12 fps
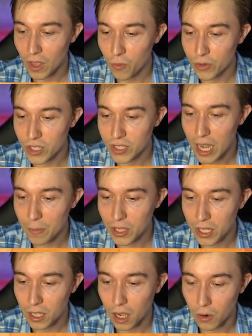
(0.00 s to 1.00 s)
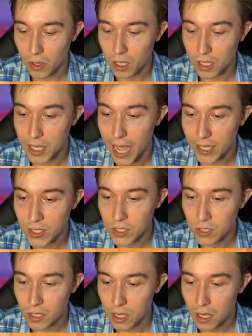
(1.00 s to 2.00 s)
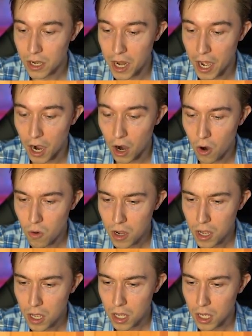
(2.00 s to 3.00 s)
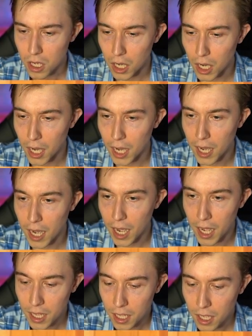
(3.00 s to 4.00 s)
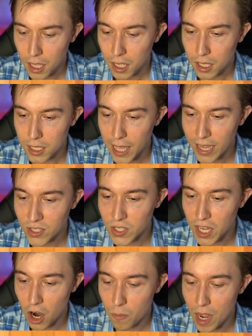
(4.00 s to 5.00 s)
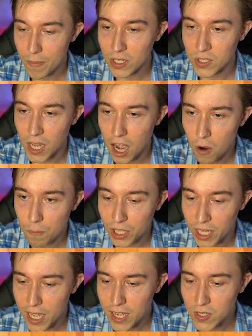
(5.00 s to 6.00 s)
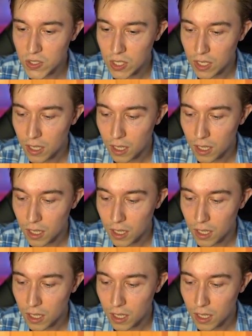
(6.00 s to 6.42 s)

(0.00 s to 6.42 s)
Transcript: if we're just able to, oh, yes, no, uh, yes, no, maybe so, please.